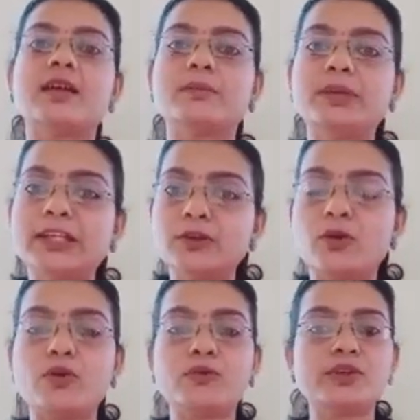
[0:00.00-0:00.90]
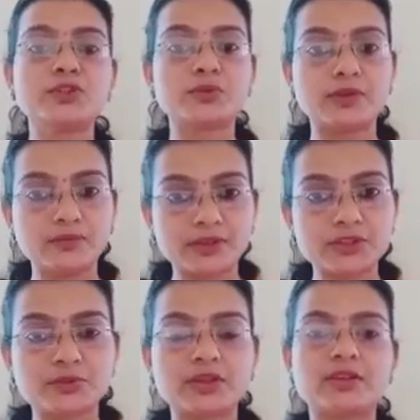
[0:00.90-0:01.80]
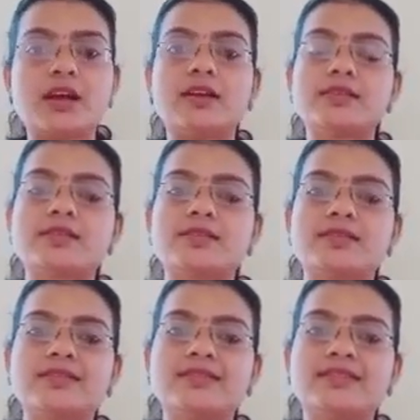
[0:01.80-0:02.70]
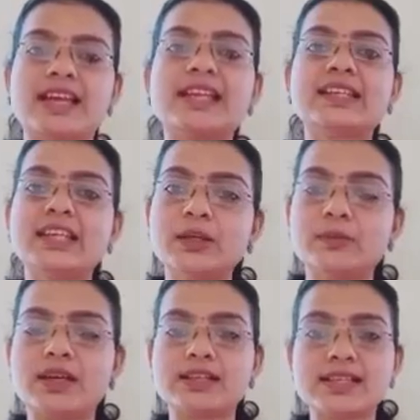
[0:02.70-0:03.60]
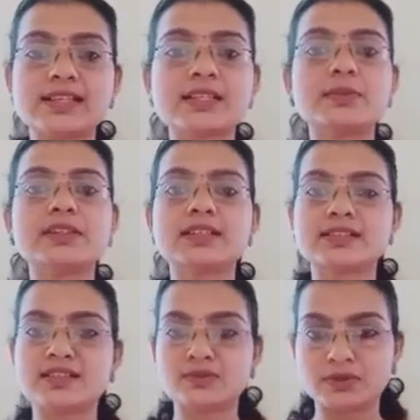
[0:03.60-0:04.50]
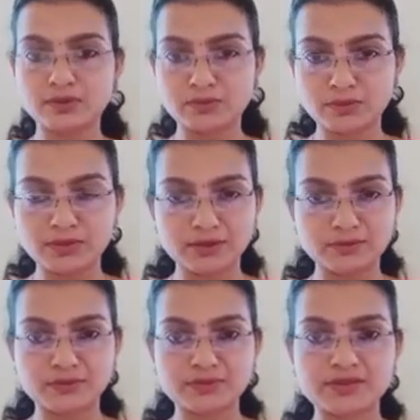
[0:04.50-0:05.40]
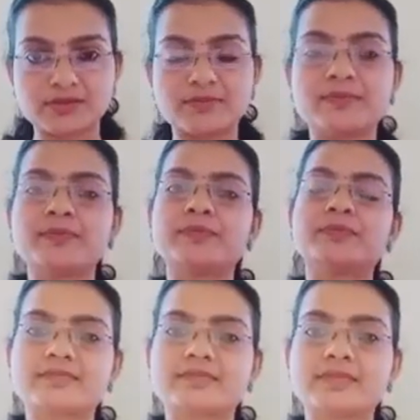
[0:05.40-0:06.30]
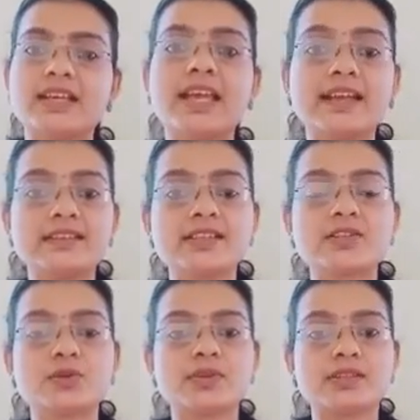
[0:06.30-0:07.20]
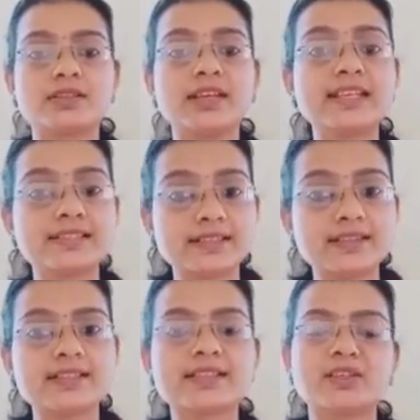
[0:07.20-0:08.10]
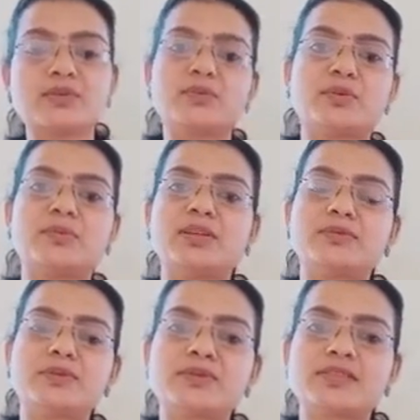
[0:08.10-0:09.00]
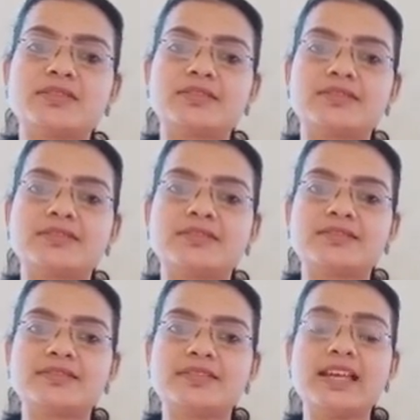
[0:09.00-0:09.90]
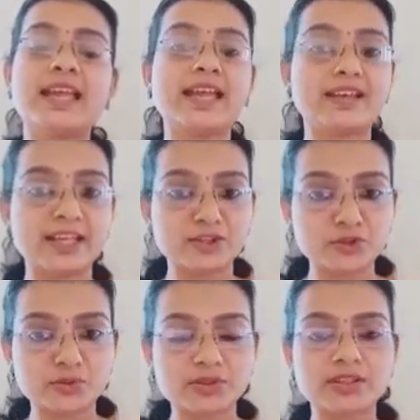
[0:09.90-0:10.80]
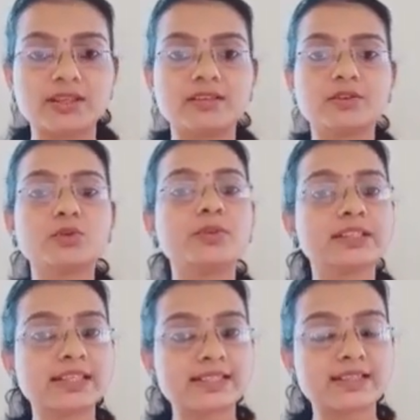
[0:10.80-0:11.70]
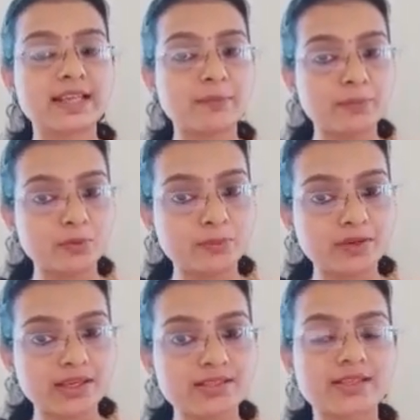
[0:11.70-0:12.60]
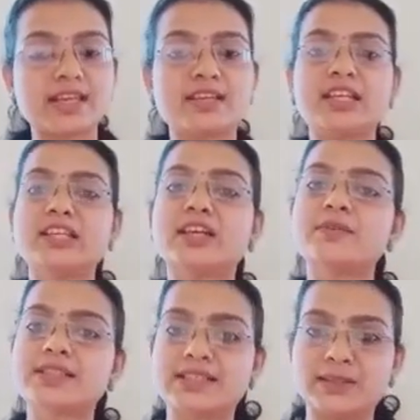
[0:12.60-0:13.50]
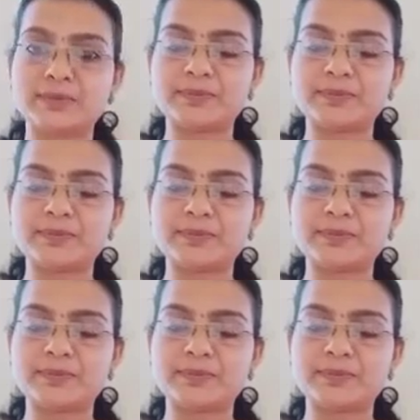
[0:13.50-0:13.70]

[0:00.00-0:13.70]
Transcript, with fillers: Blink often to refresh your eyes and keep a sensible distance with your mobile phones. Adjust your screen settings in your mobile phones and ensure that you will get an appropriate and enough sleep.